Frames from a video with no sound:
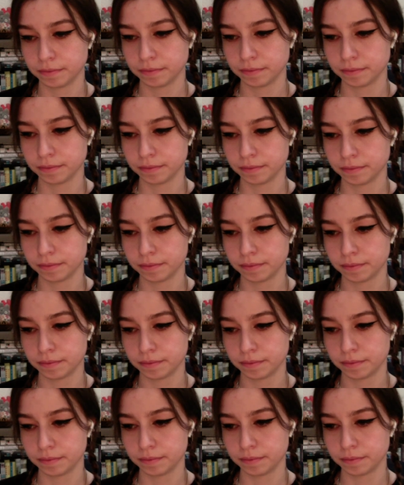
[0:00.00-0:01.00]

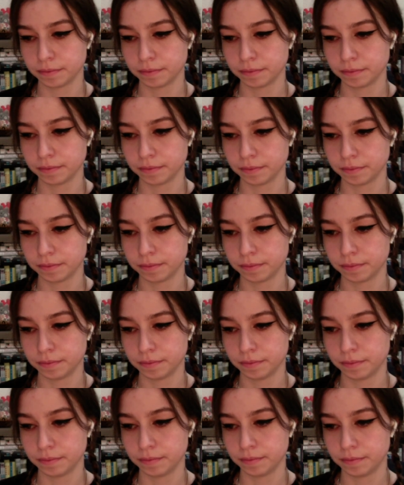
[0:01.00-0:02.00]

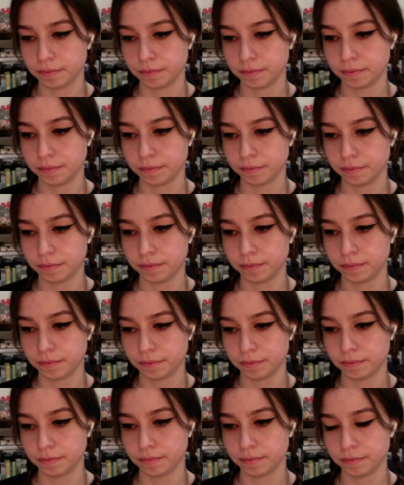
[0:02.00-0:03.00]

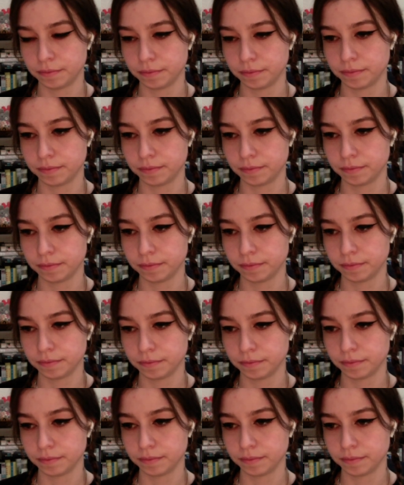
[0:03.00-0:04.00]

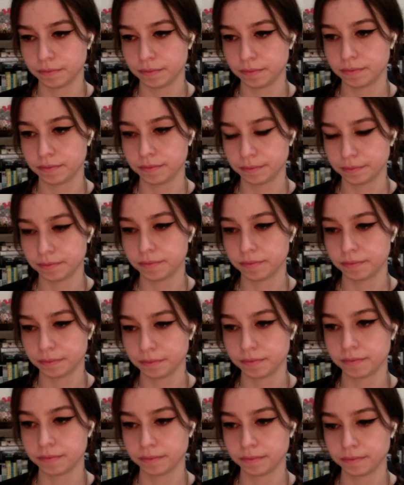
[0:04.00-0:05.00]

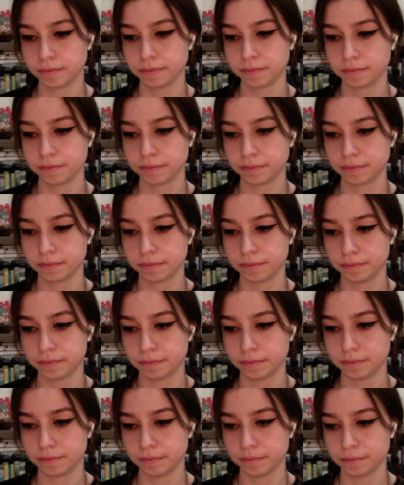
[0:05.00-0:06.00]

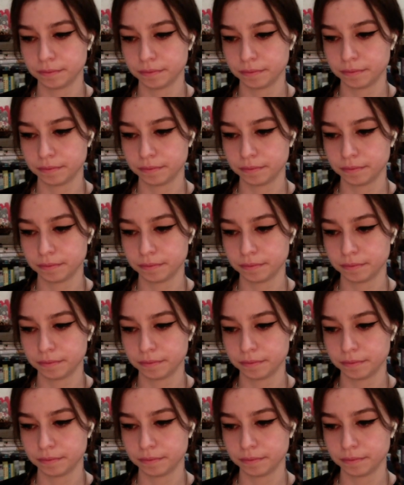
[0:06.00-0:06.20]
(silent)